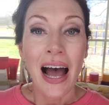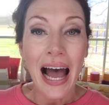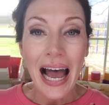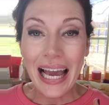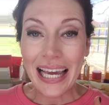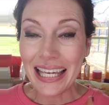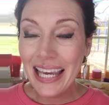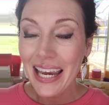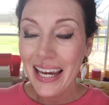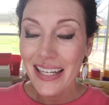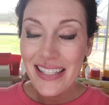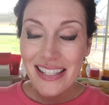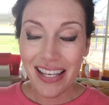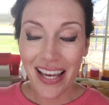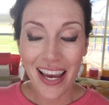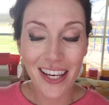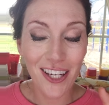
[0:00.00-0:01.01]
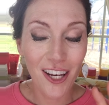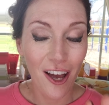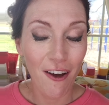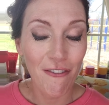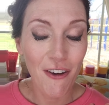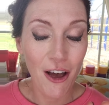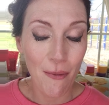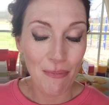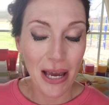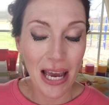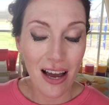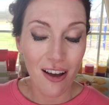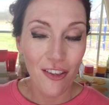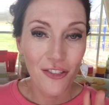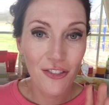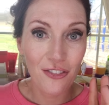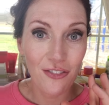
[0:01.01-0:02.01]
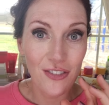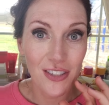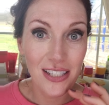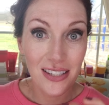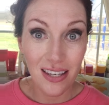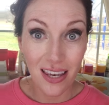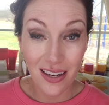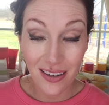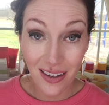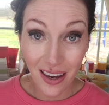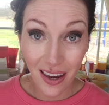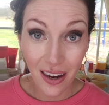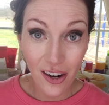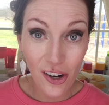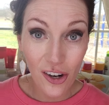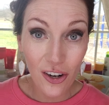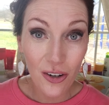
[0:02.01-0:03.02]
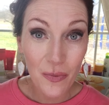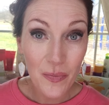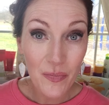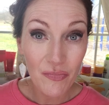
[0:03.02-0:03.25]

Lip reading: I can't say enough about skincare.